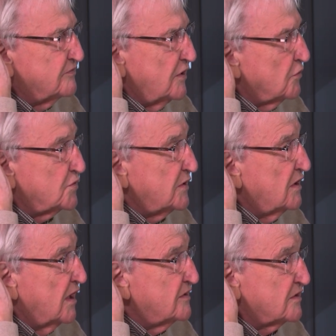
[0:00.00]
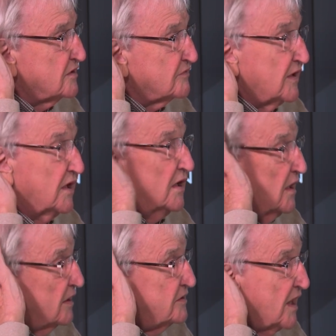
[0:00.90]
feet or 29,000 feet
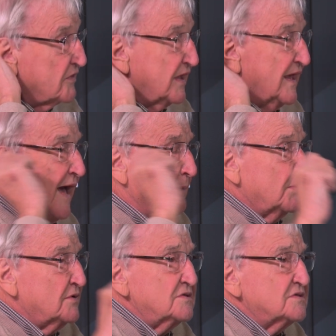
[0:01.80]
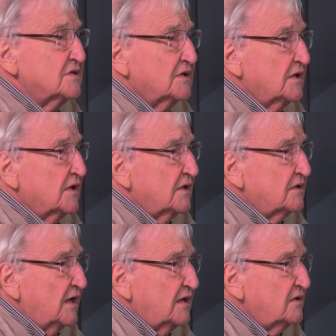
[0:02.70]
and nothing happens,
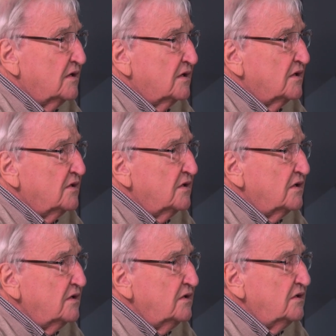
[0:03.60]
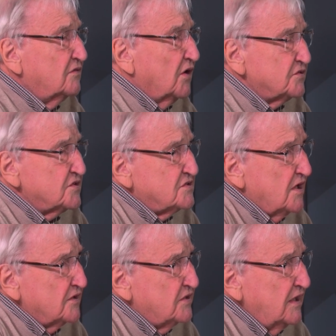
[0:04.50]
then you've got to
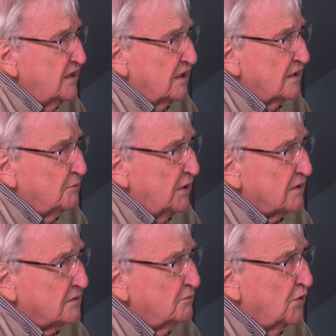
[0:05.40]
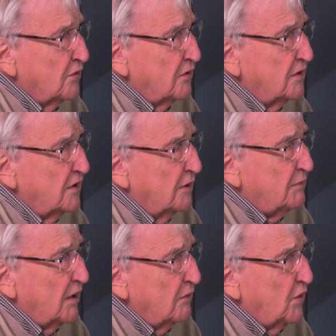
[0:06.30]
start thinking a bit more about